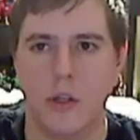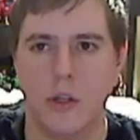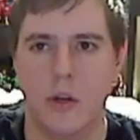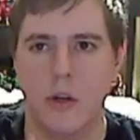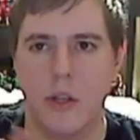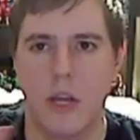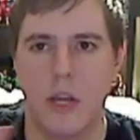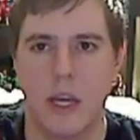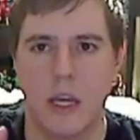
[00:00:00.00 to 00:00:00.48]
that
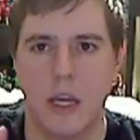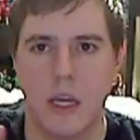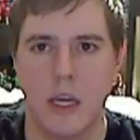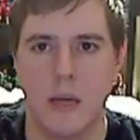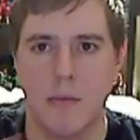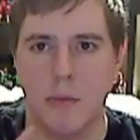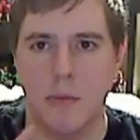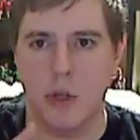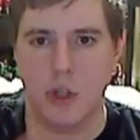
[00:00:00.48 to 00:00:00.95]
could they
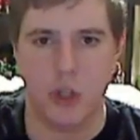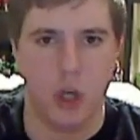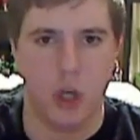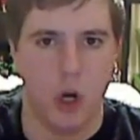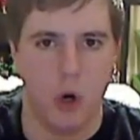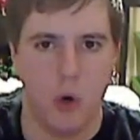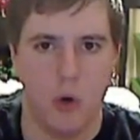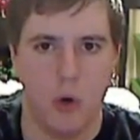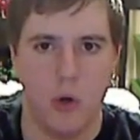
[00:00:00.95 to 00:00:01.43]
keep
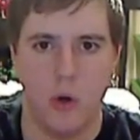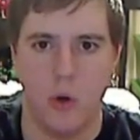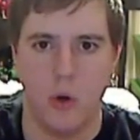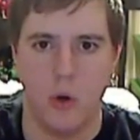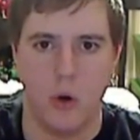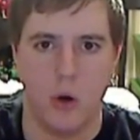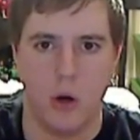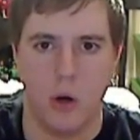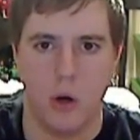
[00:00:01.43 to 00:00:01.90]
Michonne
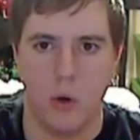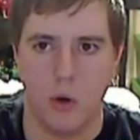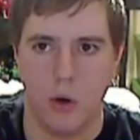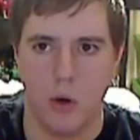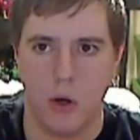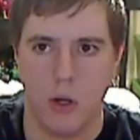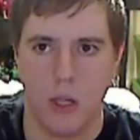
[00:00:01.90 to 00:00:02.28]
or or